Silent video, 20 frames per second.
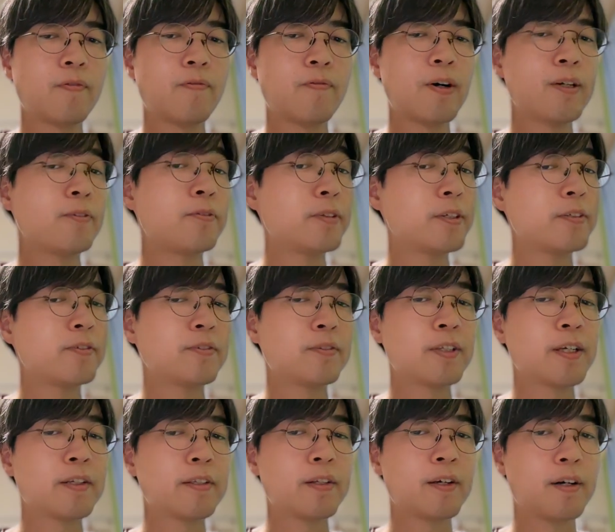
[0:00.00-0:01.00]
what this
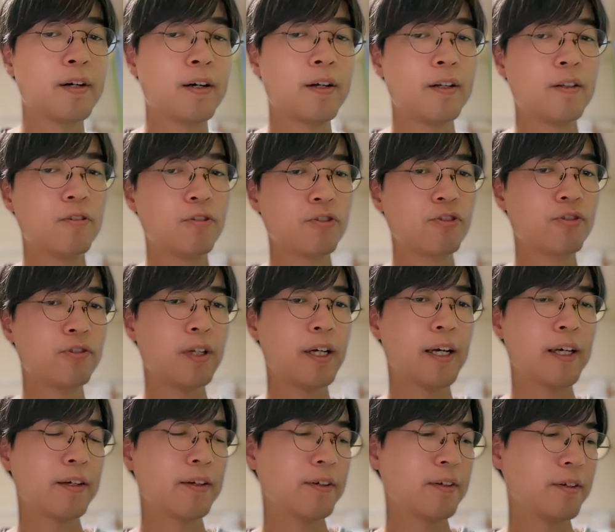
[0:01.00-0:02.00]
data looks
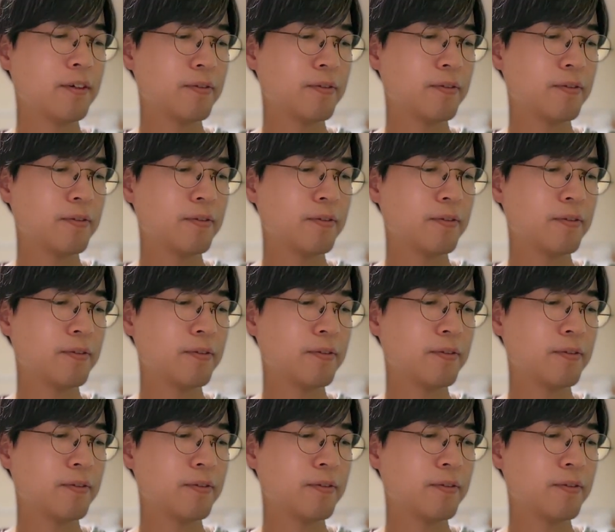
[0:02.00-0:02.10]
like.